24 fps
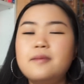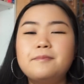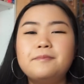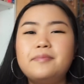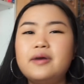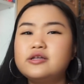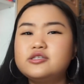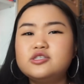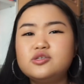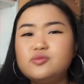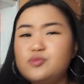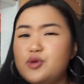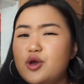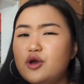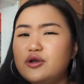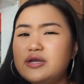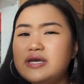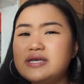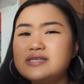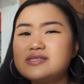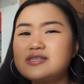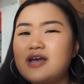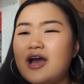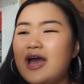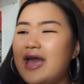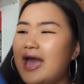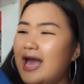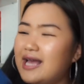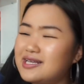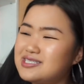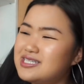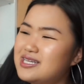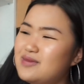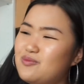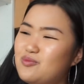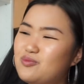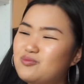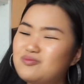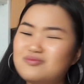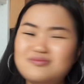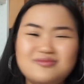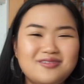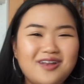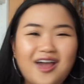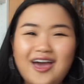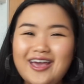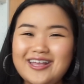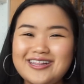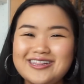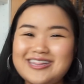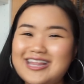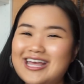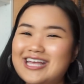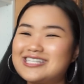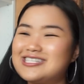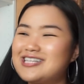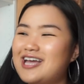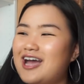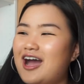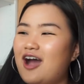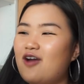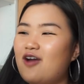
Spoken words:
But to be honest, I actually like this. Like, I